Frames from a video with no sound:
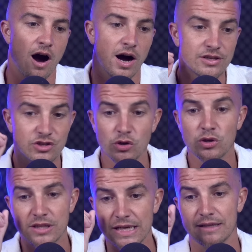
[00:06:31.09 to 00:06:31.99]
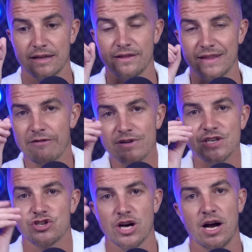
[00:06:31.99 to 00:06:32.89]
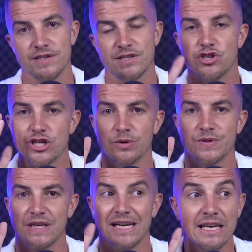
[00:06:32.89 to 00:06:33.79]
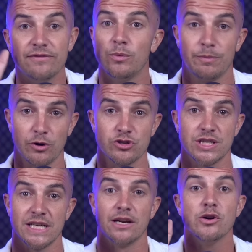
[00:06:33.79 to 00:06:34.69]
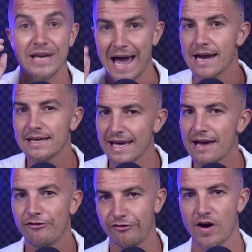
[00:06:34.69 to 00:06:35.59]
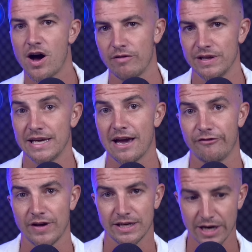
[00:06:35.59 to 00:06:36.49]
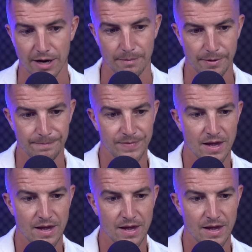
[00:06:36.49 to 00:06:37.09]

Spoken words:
I do think that there is a chance that Chelsea, even with Pochettino, can get far in the FA Cup.